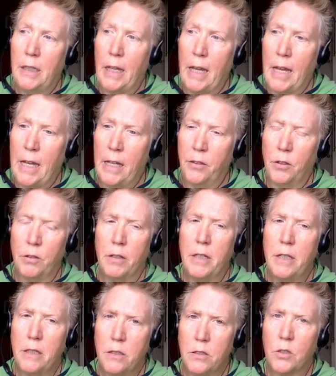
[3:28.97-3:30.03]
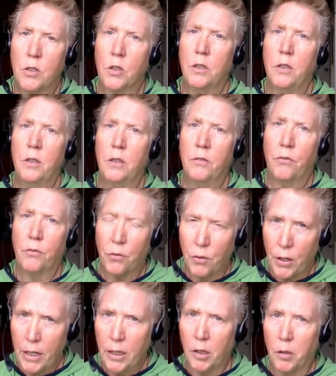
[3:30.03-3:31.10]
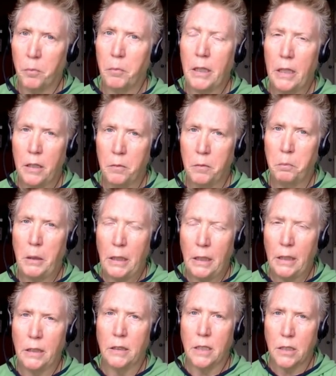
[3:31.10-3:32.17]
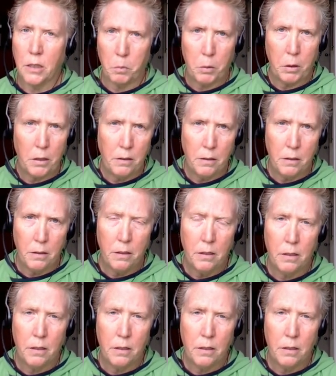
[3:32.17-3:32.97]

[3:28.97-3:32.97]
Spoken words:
And there is freedom in being disciplined